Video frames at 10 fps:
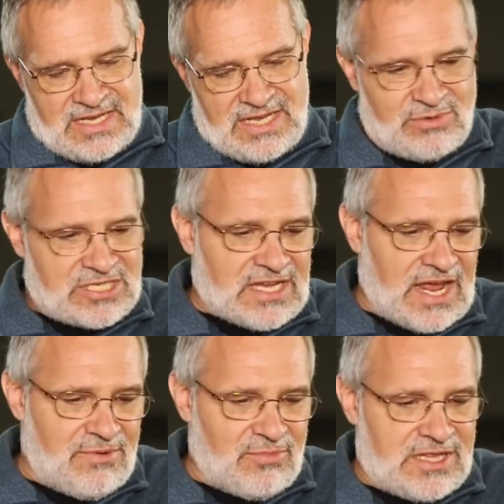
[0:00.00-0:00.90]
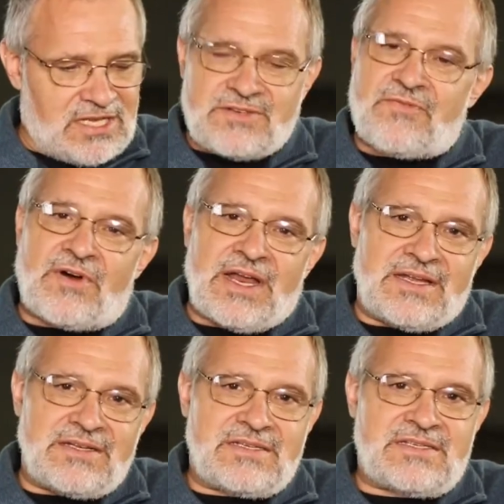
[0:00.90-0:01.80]
He was staying with his
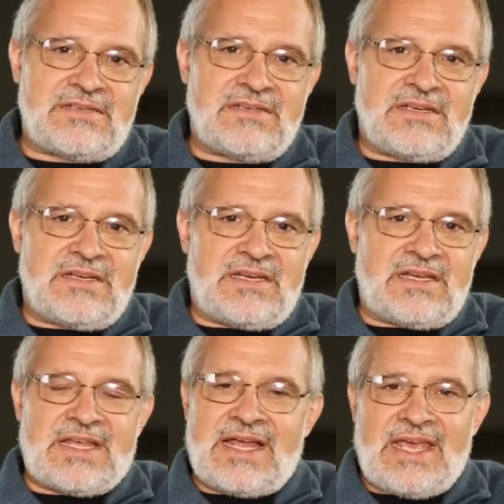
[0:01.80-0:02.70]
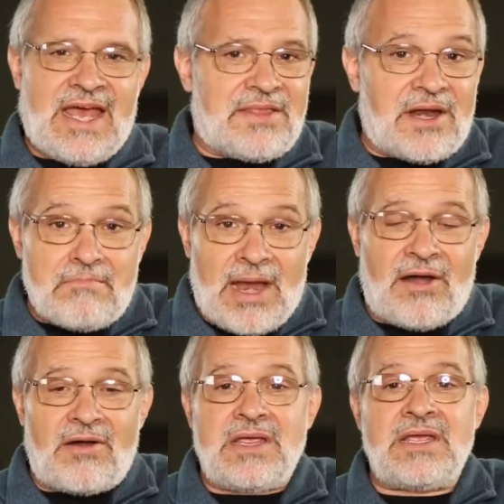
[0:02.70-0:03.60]
friends that he had there,
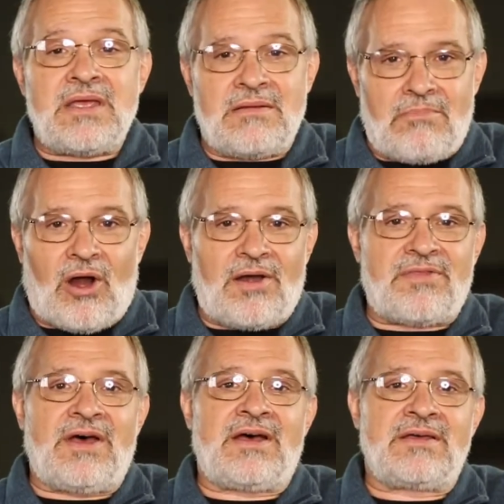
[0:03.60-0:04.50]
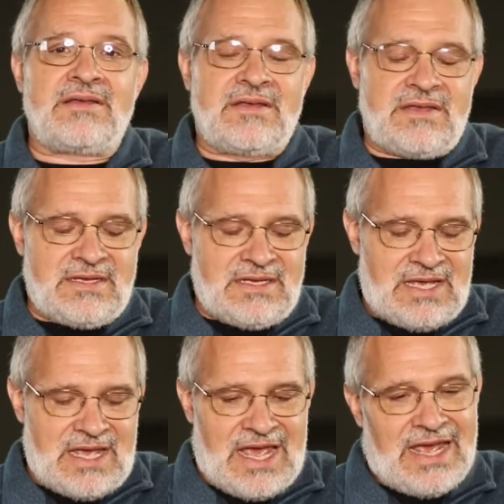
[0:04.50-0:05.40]
Mary and Martha
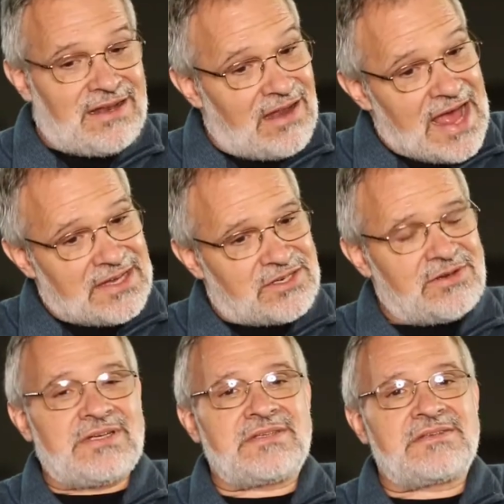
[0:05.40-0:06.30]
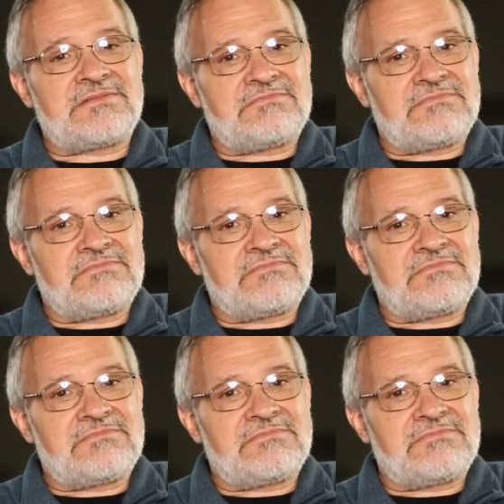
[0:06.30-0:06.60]
and Lazarus.